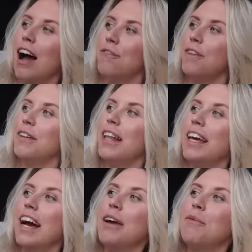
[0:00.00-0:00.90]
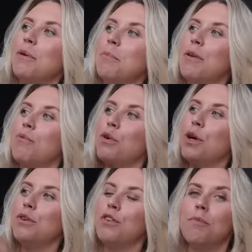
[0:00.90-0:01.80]
I feel like it would be
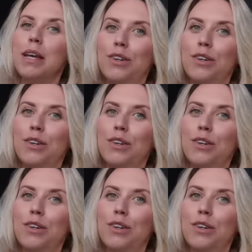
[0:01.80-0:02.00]
rude of me